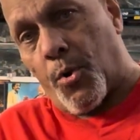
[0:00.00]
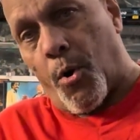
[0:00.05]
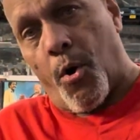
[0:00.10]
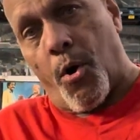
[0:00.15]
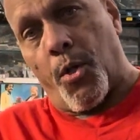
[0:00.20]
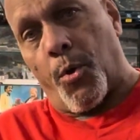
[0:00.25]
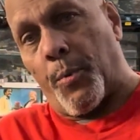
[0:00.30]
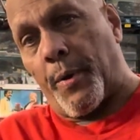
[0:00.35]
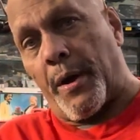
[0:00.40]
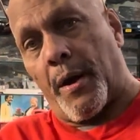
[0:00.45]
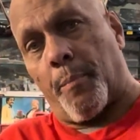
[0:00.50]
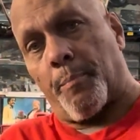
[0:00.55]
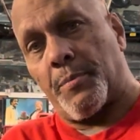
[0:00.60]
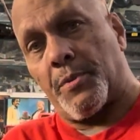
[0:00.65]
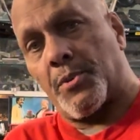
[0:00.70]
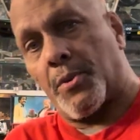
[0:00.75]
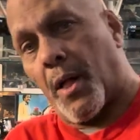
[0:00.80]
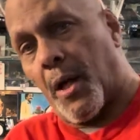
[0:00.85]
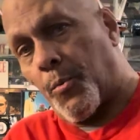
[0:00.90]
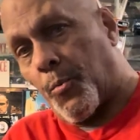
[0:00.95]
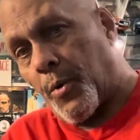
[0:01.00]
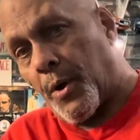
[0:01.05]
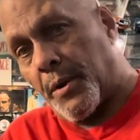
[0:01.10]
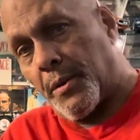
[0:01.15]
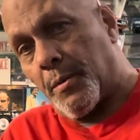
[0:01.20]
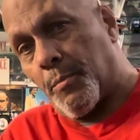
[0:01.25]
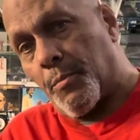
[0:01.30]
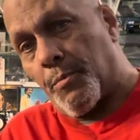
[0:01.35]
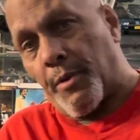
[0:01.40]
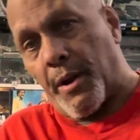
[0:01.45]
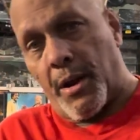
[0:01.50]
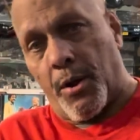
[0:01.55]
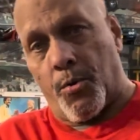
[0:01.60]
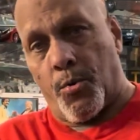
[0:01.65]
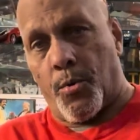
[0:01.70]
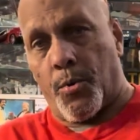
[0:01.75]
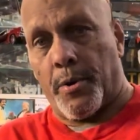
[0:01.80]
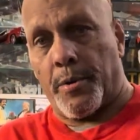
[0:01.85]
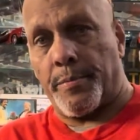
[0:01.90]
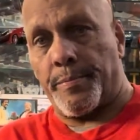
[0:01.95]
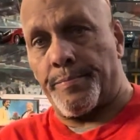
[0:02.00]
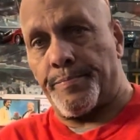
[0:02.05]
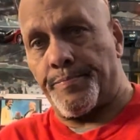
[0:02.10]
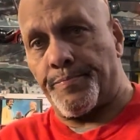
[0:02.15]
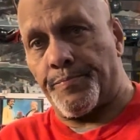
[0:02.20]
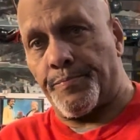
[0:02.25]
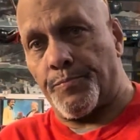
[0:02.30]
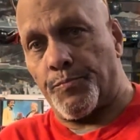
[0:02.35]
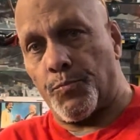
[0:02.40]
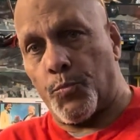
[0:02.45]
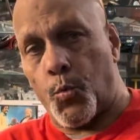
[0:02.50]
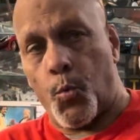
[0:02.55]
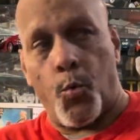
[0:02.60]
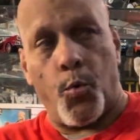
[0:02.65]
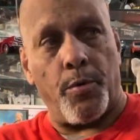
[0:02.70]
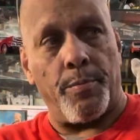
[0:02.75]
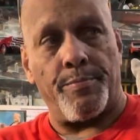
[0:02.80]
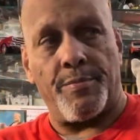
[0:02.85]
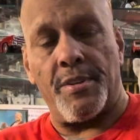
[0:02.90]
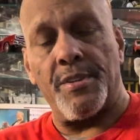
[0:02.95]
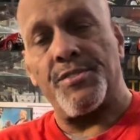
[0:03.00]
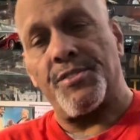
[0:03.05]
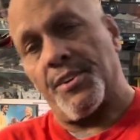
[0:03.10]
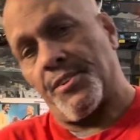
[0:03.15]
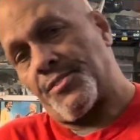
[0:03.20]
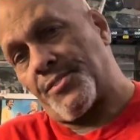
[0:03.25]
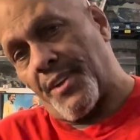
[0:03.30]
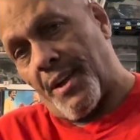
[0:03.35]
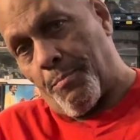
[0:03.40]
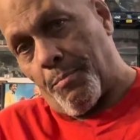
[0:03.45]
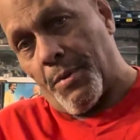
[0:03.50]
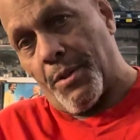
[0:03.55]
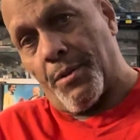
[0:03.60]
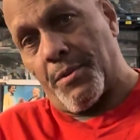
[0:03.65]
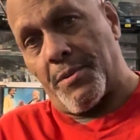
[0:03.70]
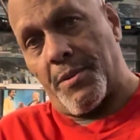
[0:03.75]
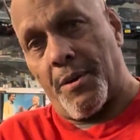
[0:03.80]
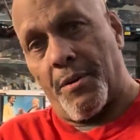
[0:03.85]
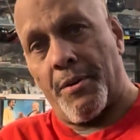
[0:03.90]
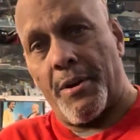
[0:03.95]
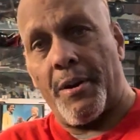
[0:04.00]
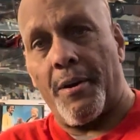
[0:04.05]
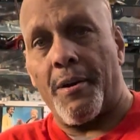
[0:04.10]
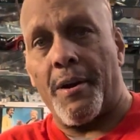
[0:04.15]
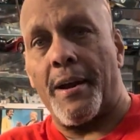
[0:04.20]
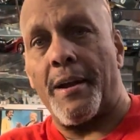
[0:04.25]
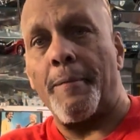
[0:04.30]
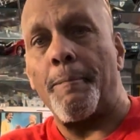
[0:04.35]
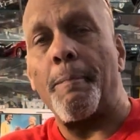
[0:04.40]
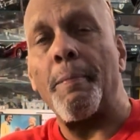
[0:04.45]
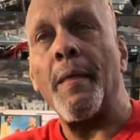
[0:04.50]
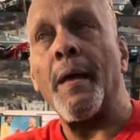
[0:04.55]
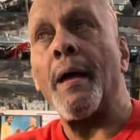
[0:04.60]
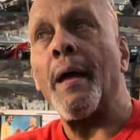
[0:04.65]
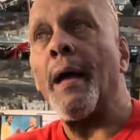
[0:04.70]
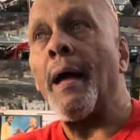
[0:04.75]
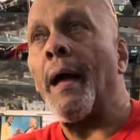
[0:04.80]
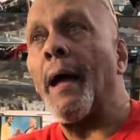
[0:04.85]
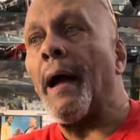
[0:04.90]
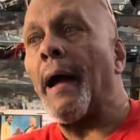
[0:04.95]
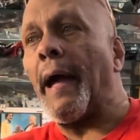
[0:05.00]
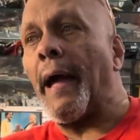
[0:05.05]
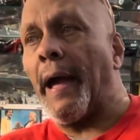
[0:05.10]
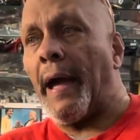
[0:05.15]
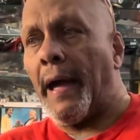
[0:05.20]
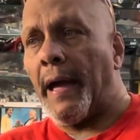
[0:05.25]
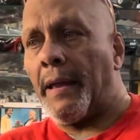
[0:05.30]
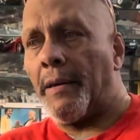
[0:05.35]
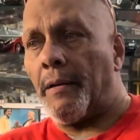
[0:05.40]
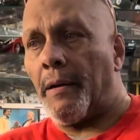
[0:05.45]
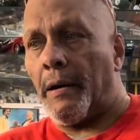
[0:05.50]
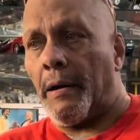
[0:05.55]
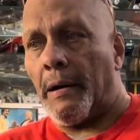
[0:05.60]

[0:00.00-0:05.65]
all the way up until I went in the Marine Corps, or let's just say military, all right? And